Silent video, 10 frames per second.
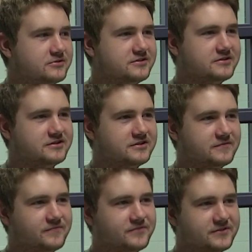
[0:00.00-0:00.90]

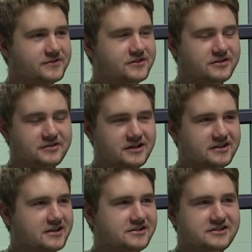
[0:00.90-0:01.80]
nerve.
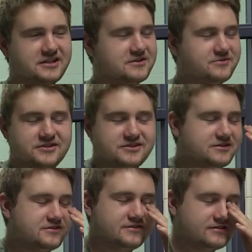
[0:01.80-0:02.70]
And it's
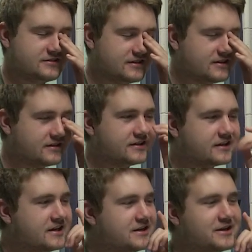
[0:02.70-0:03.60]
just like
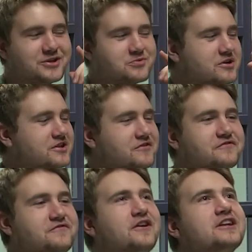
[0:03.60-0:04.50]
it's one of the
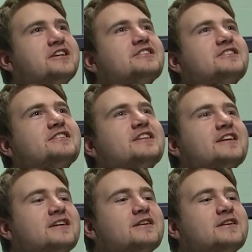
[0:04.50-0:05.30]
funniest.